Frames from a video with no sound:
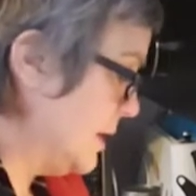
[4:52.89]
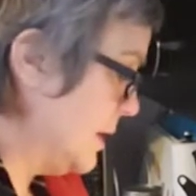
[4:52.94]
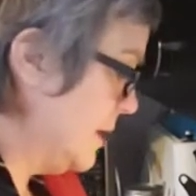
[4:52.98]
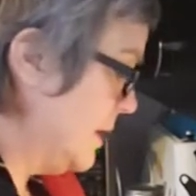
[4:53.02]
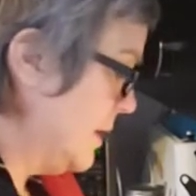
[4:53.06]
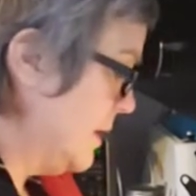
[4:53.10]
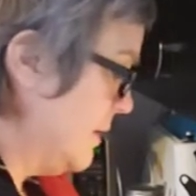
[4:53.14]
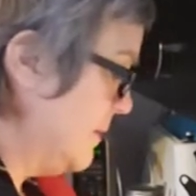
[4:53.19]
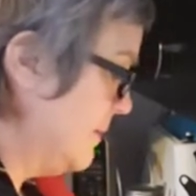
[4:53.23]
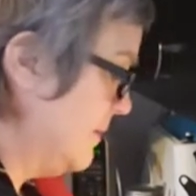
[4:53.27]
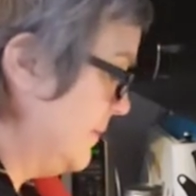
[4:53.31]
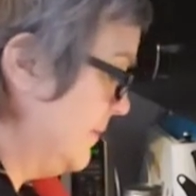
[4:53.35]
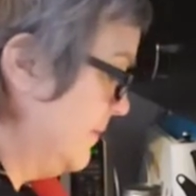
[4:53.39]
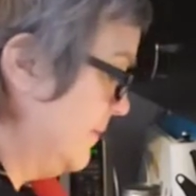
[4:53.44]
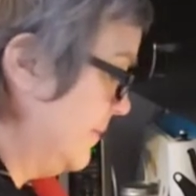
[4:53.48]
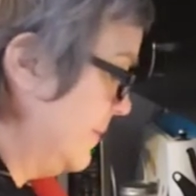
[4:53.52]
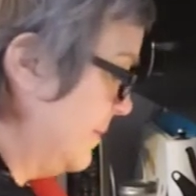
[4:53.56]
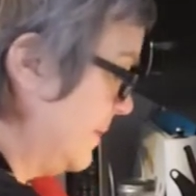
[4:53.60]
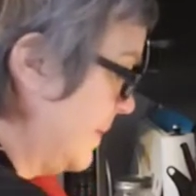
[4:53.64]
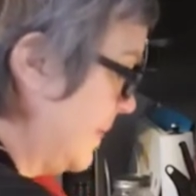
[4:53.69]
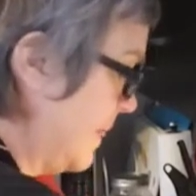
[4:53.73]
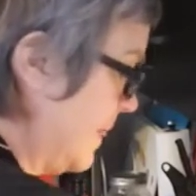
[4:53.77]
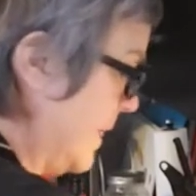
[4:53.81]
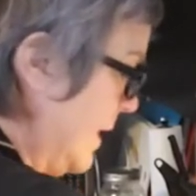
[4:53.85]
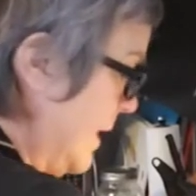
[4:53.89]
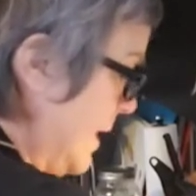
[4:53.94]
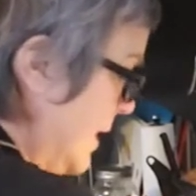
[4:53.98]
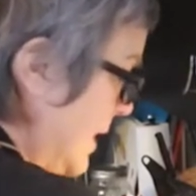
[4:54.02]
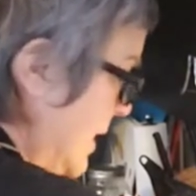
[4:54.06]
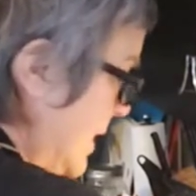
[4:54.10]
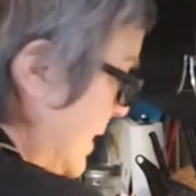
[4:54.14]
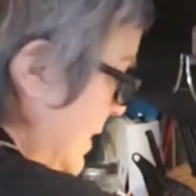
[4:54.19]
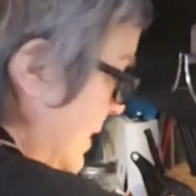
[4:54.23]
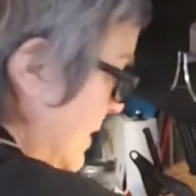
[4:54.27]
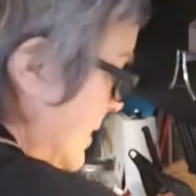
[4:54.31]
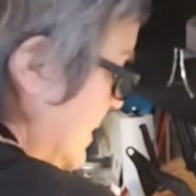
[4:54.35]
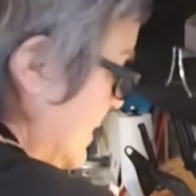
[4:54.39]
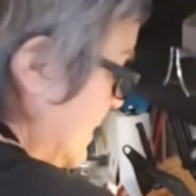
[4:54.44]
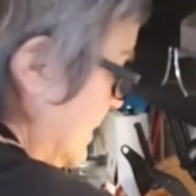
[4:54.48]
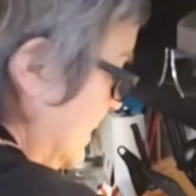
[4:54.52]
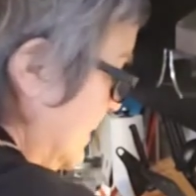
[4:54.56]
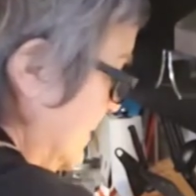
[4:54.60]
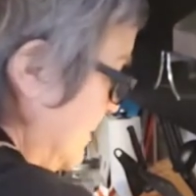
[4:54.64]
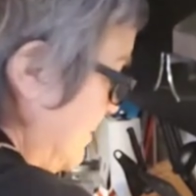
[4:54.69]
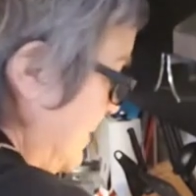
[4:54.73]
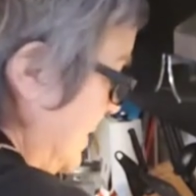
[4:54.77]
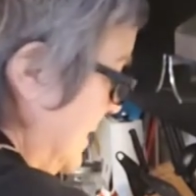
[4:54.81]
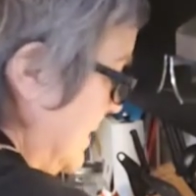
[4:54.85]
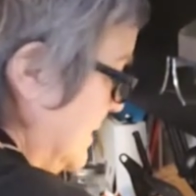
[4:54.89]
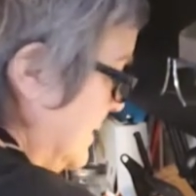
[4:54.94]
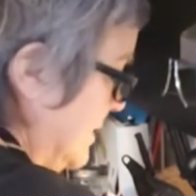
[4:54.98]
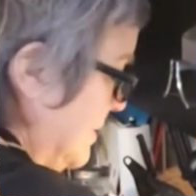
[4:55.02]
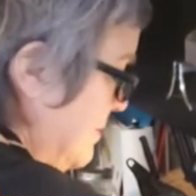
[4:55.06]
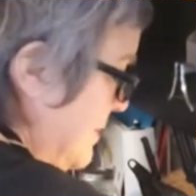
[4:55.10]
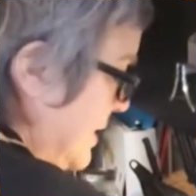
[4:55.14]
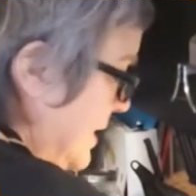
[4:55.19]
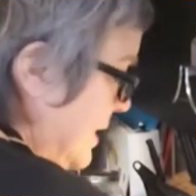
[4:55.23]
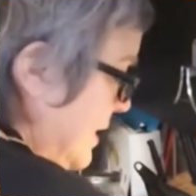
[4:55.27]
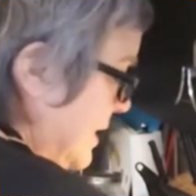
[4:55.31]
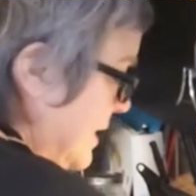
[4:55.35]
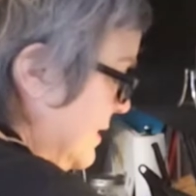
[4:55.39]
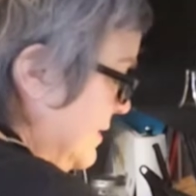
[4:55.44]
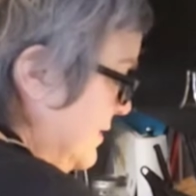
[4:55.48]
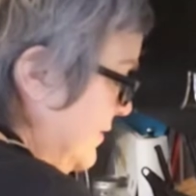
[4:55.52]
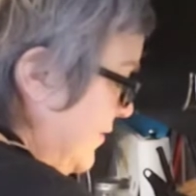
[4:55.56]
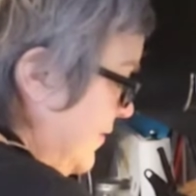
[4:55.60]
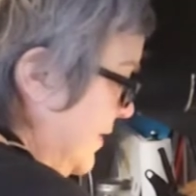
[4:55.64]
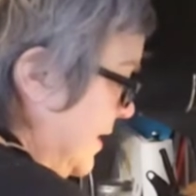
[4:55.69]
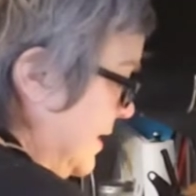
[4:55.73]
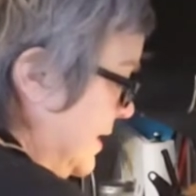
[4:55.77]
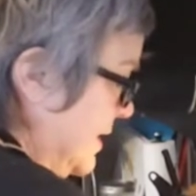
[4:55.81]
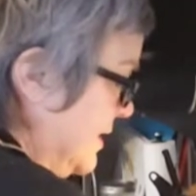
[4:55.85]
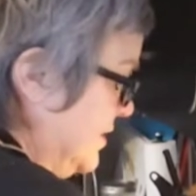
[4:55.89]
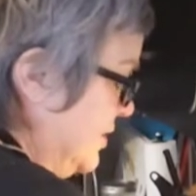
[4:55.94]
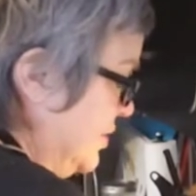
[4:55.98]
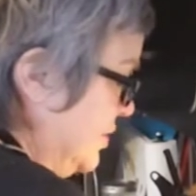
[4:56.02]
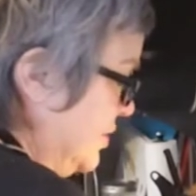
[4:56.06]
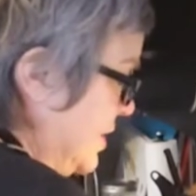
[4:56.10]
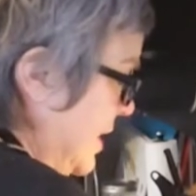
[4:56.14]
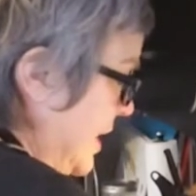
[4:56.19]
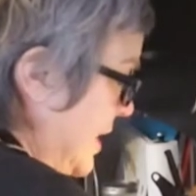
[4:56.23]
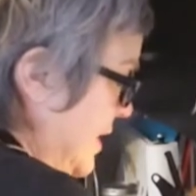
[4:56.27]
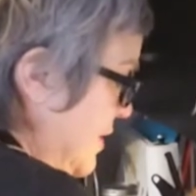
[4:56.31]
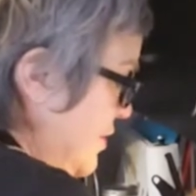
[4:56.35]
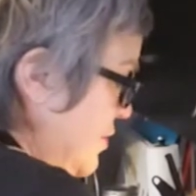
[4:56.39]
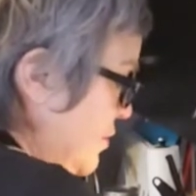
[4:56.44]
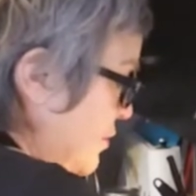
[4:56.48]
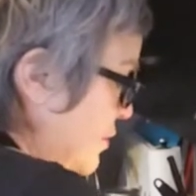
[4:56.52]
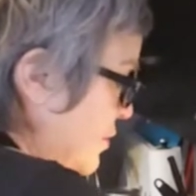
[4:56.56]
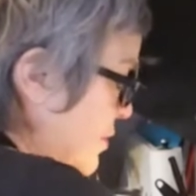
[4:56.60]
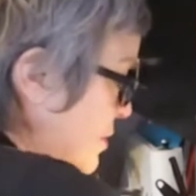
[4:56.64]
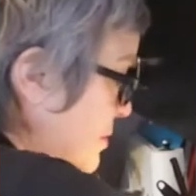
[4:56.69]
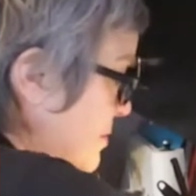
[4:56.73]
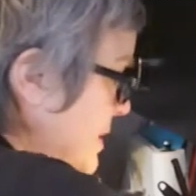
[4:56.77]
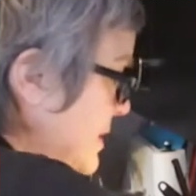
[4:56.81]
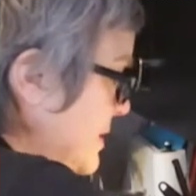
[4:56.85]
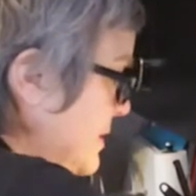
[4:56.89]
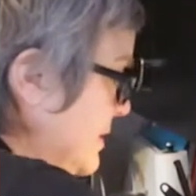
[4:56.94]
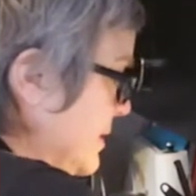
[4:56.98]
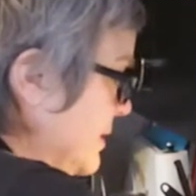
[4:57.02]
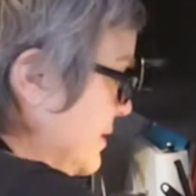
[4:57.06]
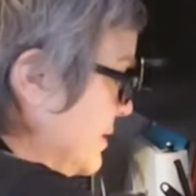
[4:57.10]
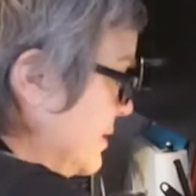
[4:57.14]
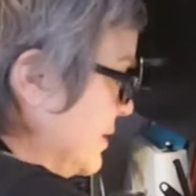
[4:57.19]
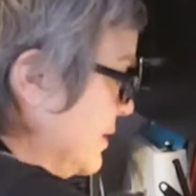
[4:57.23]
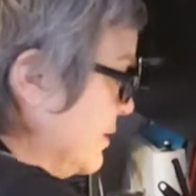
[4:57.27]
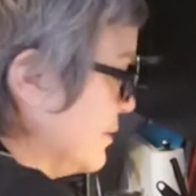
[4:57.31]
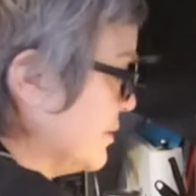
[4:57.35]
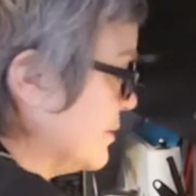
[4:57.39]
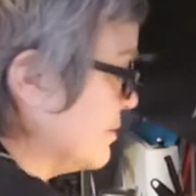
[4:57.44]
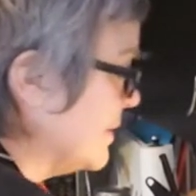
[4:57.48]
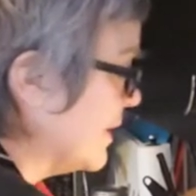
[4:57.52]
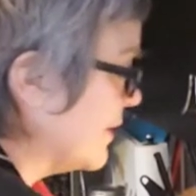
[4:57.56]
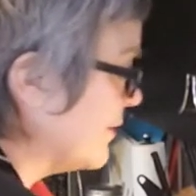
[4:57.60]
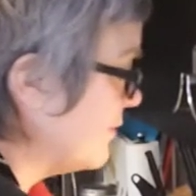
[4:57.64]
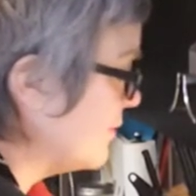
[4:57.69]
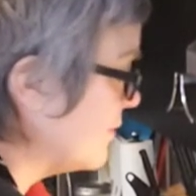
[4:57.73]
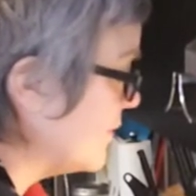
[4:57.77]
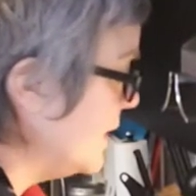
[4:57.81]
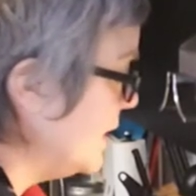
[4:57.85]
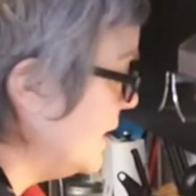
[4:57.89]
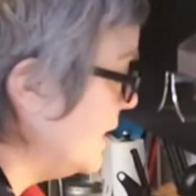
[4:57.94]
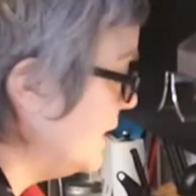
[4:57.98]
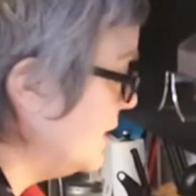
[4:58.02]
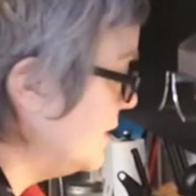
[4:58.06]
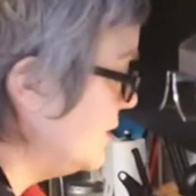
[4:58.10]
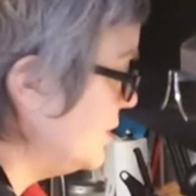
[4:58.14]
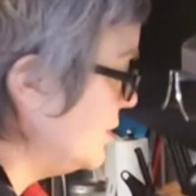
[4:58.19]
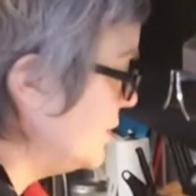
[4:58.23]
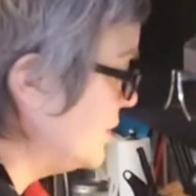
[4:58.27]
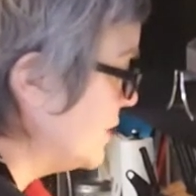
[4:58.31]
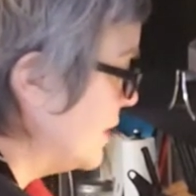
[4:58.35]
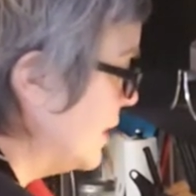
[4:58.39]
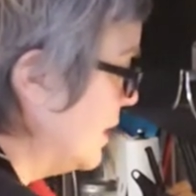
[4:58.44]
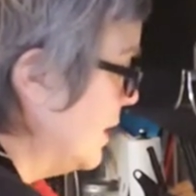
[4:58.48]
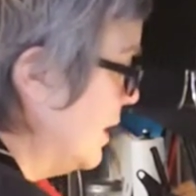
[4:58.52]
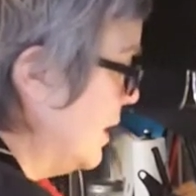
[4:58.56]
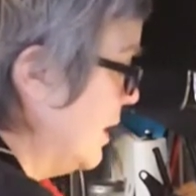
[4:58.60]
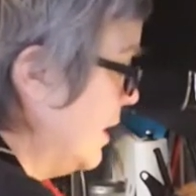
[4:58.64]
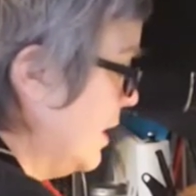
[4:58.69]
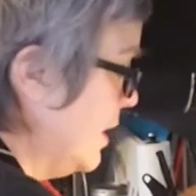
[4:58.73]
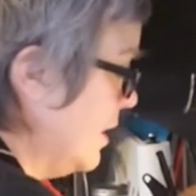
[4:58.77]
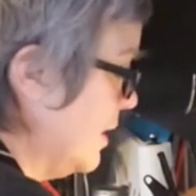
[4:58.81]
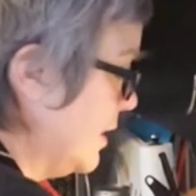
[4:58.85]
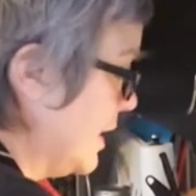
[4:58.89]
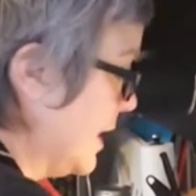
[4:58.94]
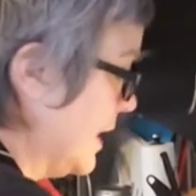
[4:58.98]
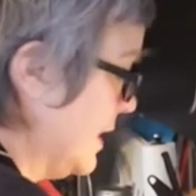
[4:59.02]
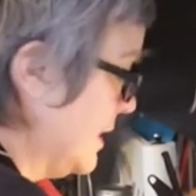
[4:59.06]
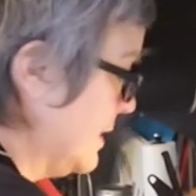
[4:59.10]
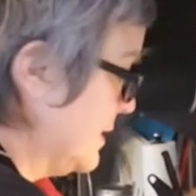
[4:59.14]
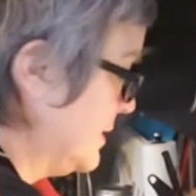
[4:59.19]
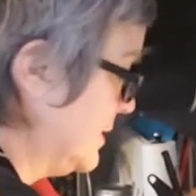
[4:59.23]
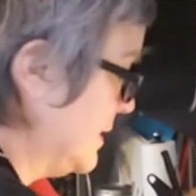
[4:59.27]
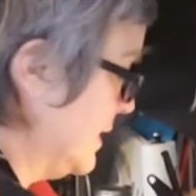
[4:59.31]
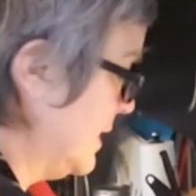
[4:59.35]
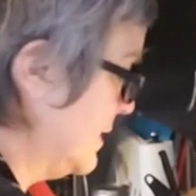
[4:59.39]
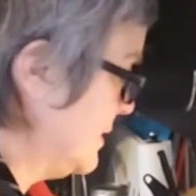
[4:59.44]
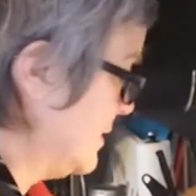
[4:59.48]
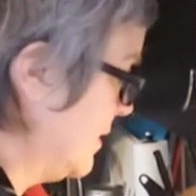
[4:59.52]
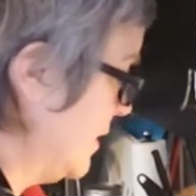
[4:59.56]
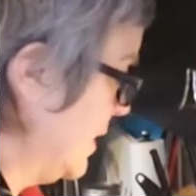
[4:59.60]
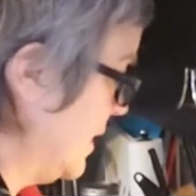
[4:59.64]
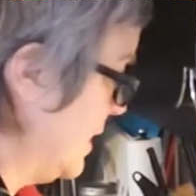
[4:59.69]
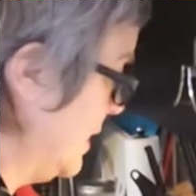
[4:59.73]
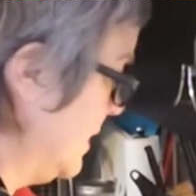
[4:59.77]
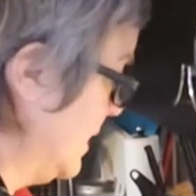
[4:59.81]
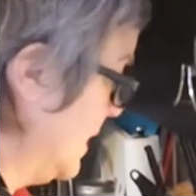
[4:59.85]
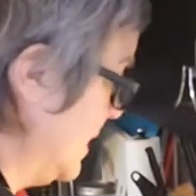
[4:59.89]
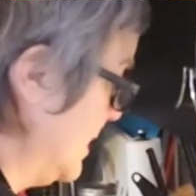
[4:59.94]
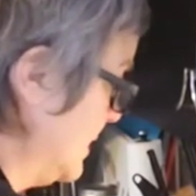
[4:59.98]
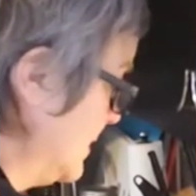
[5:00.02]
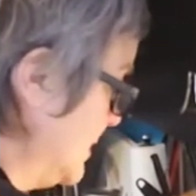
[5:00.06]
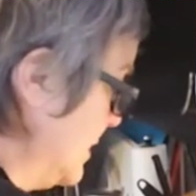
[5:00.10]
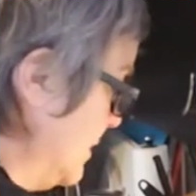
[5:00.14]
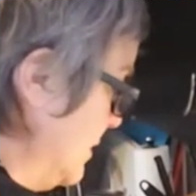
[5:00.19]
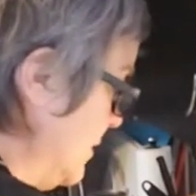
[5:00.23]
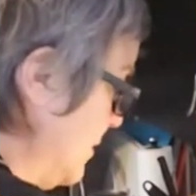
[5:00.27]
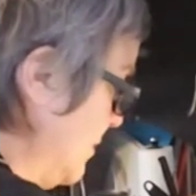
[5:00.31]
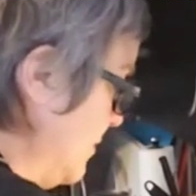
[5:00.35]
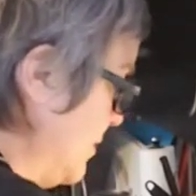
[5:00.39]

um, this piece of meat is fucking ginormous. Excuse my French. Okay, so that's got a nice little